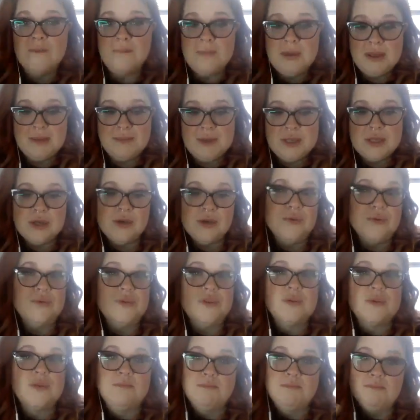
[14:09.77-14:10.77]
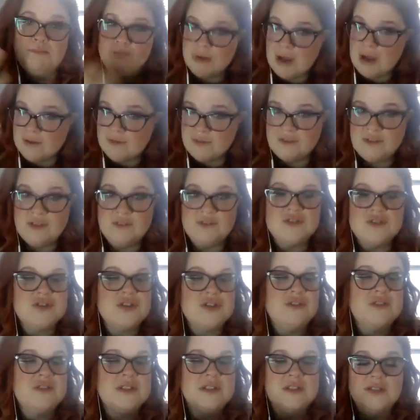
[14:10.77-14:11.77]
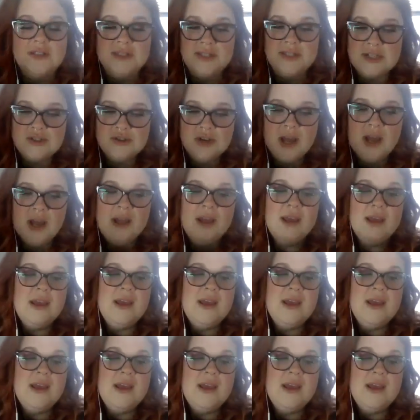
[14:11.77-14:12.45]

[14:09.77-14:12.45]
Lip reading: PPOs, private fee for services, etc.